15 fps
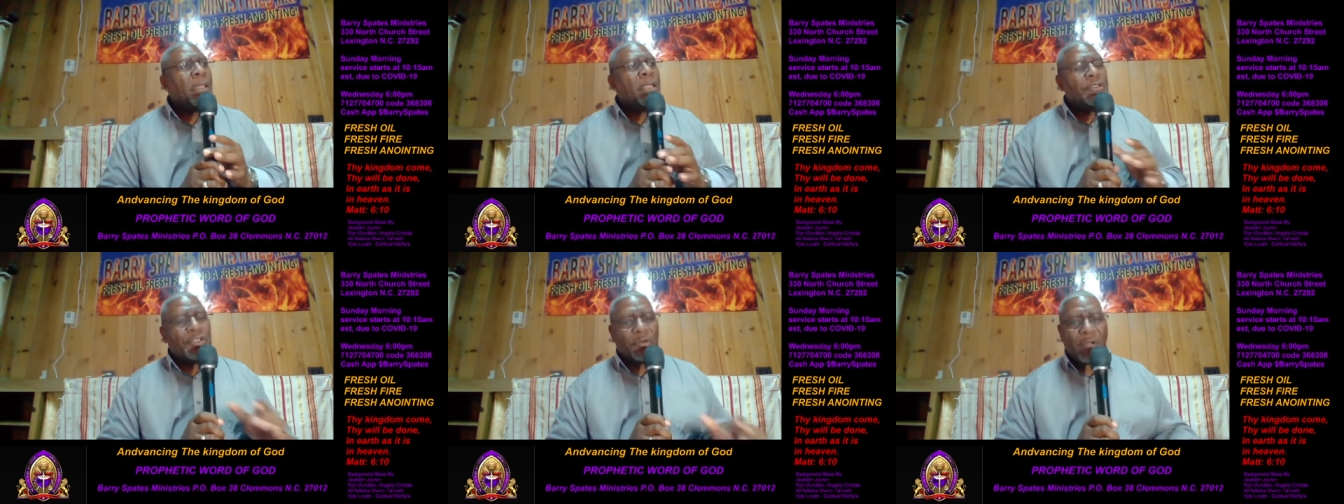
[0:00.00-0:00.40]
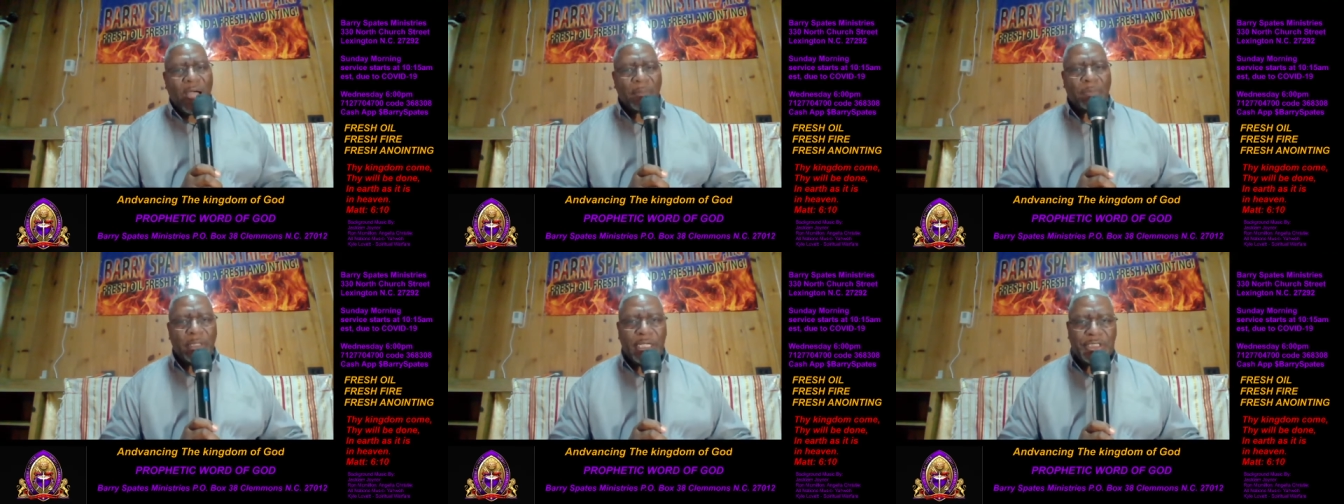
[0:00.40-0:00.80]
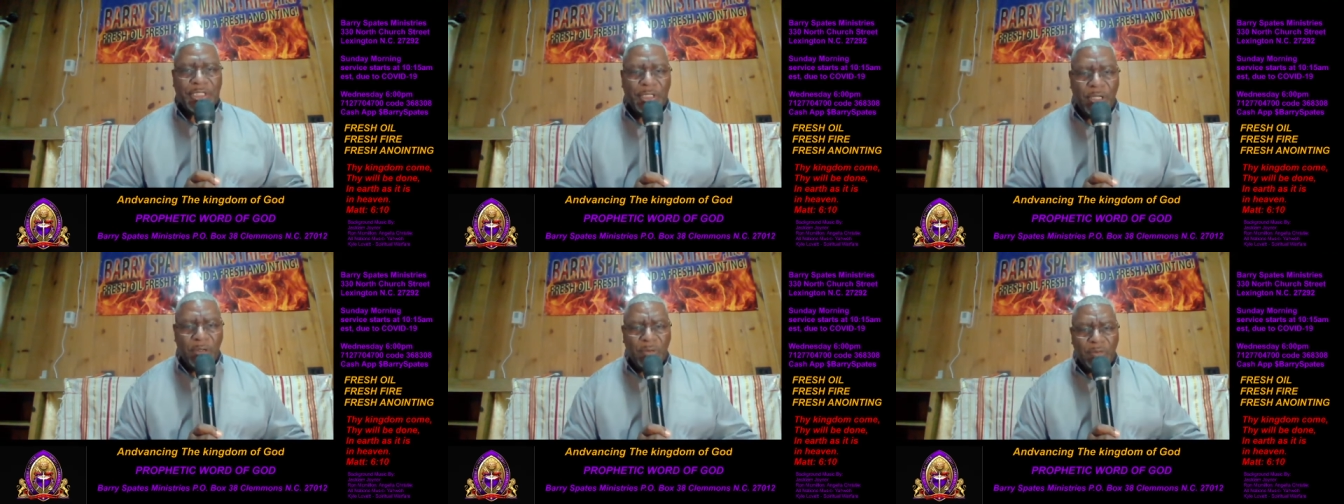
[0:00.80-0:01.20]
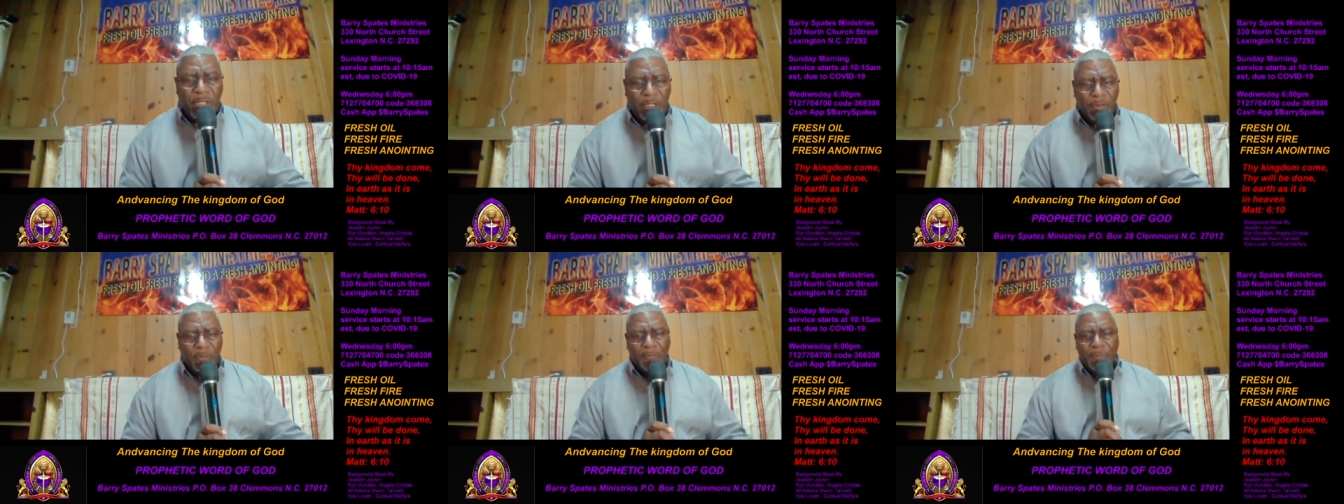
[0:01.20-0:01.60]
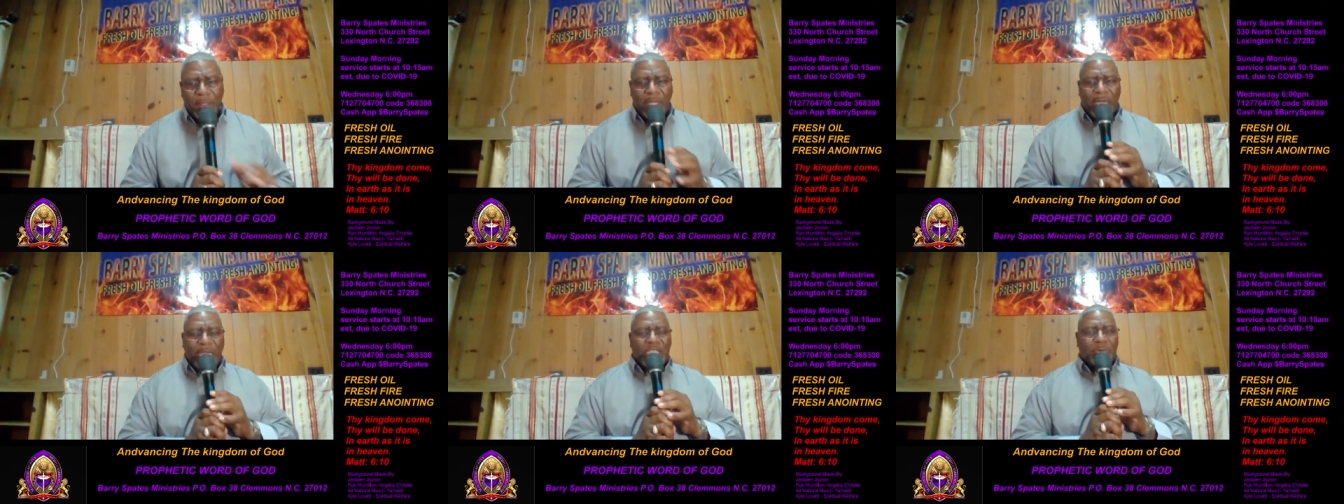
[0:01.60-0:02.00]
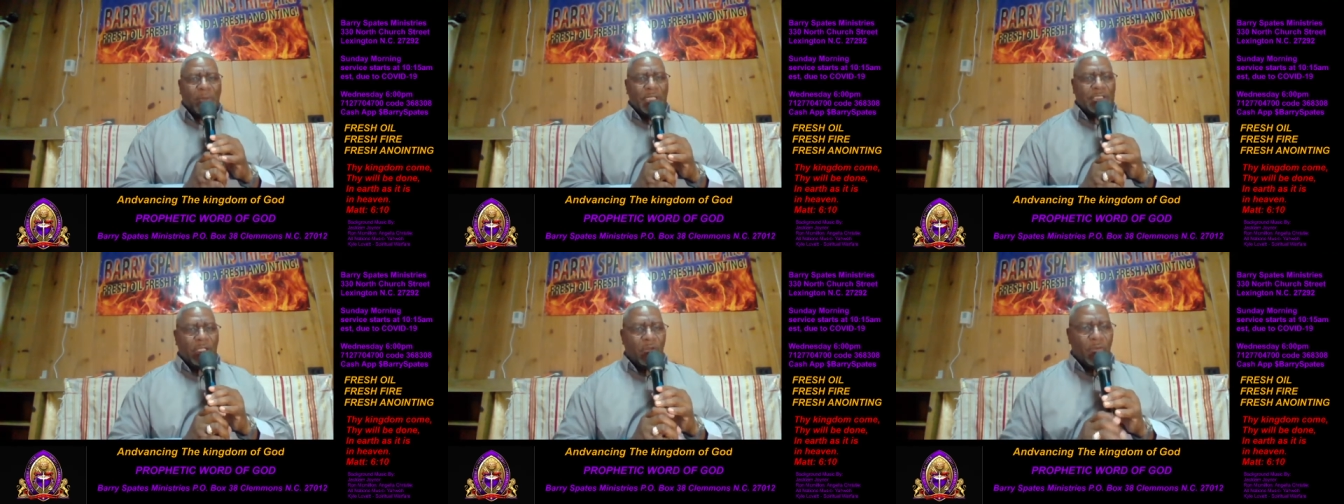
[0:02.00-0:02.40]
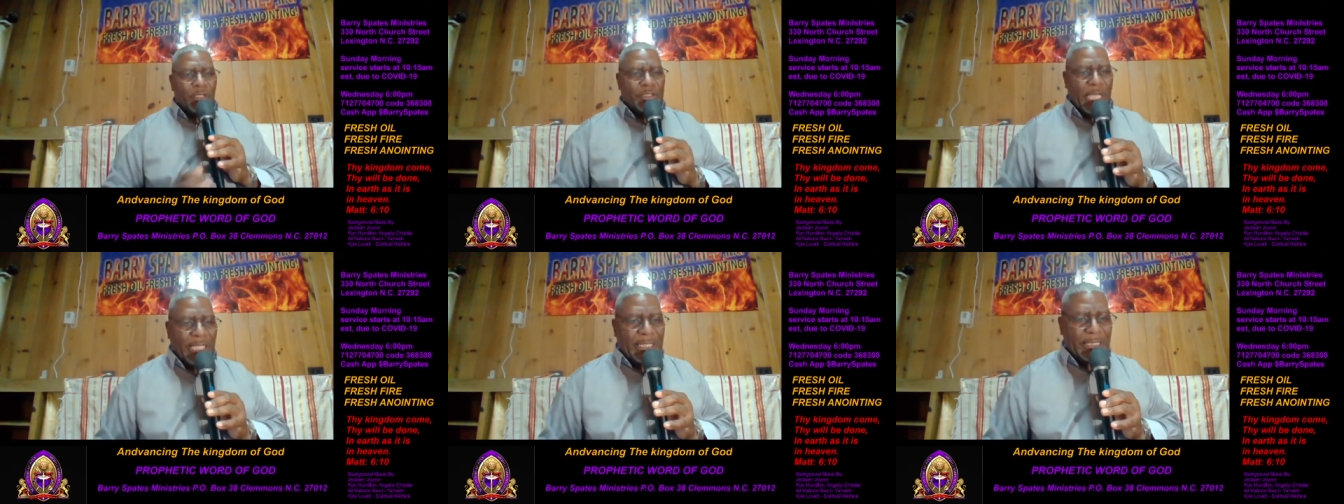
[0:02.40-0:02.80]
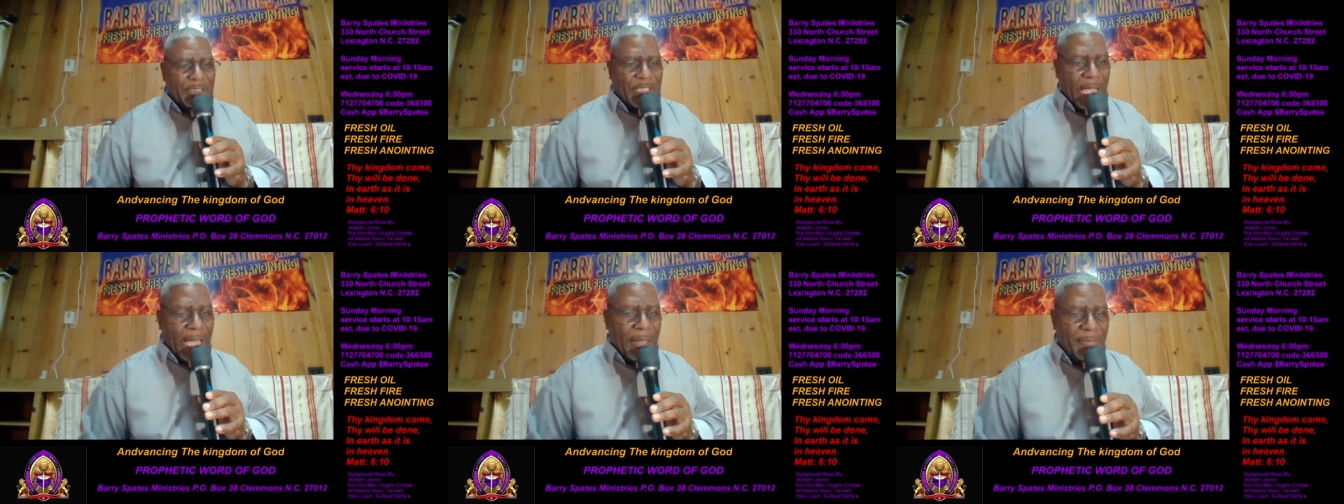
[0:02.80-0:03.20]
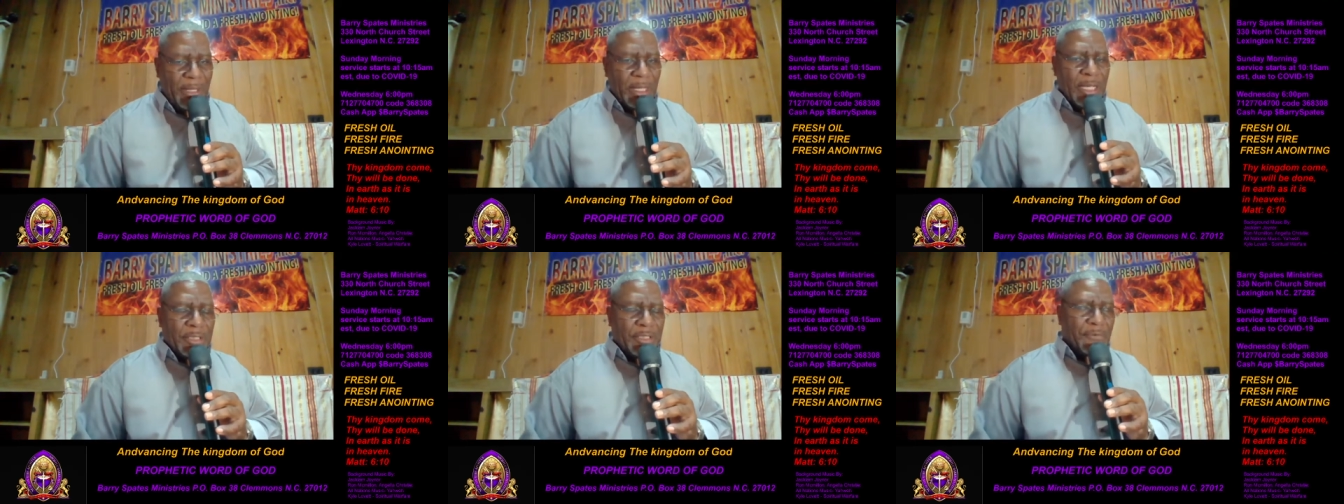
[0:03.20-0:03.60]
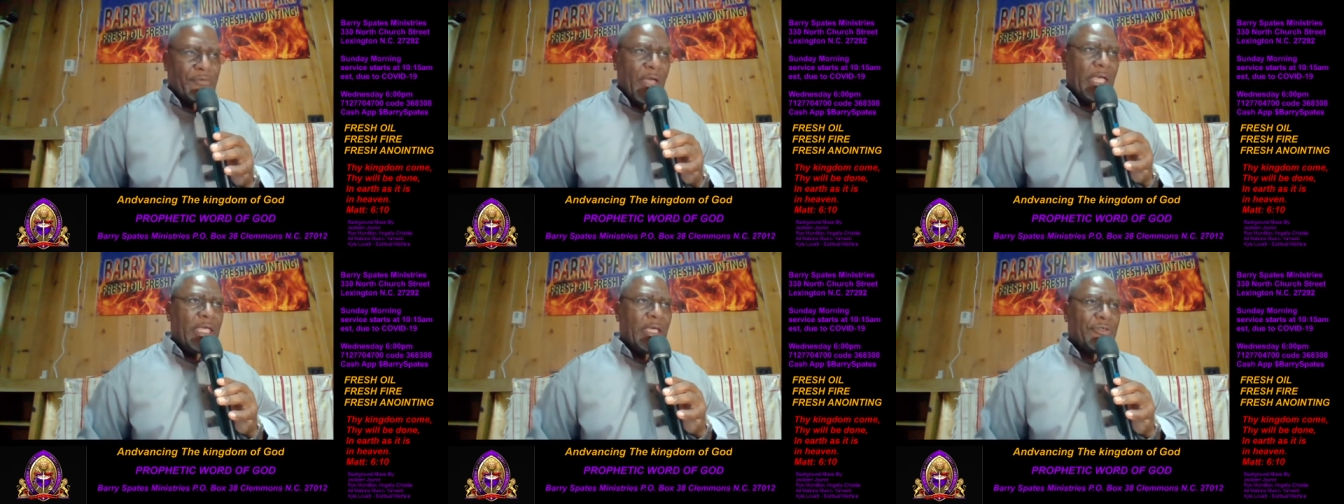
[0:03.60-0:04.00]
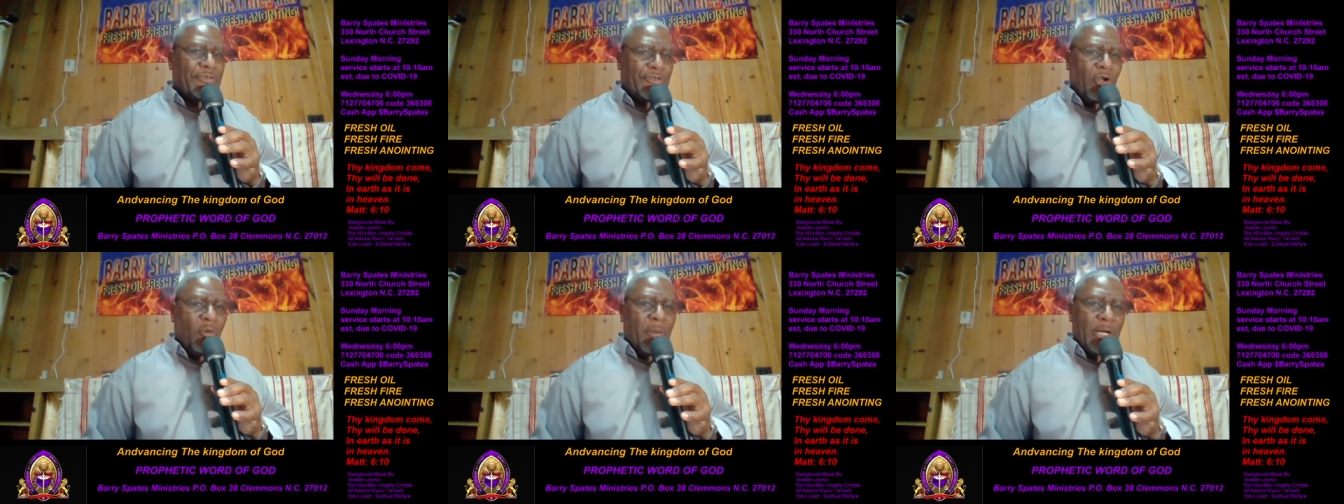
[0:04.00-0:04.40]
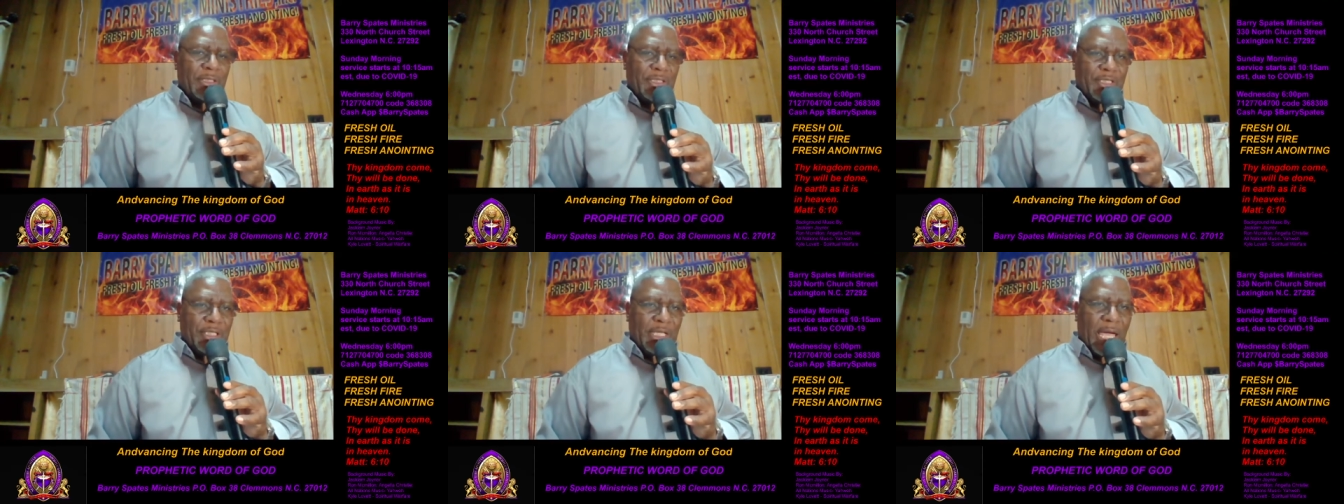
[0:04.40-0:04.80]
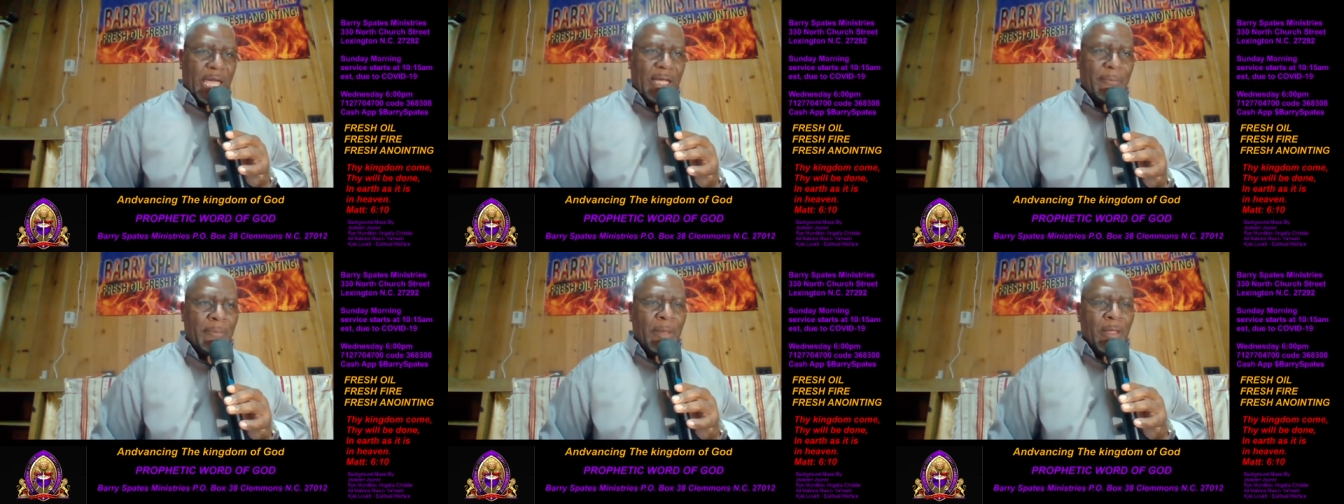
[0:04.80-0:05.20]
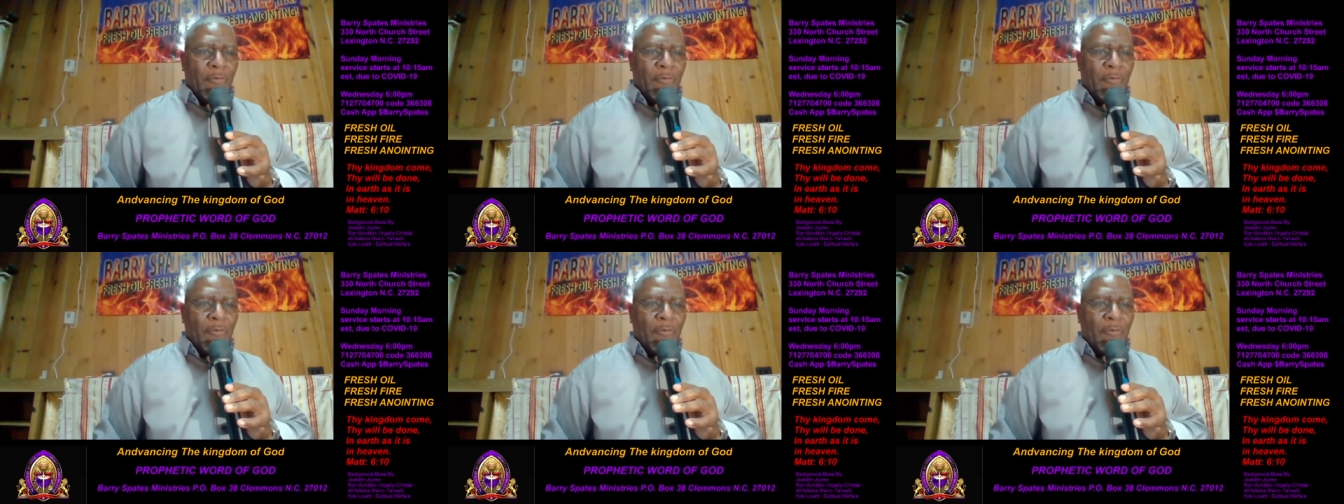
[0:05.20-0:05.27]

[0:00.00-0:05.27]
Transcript: So God bless you, and especially we want to take this time to thank you so much today